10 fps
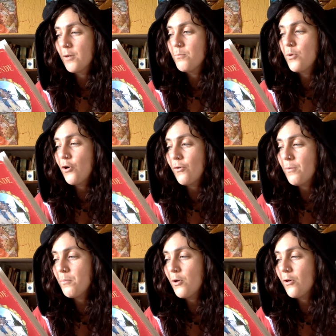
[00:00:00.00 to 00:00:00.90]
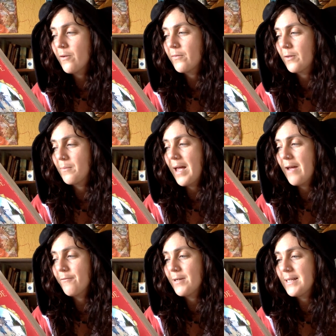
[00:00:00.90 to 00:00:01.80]
More and more of them
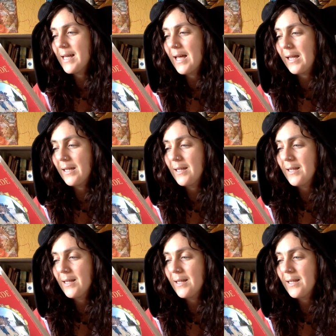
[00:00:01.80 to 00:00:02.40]
every day.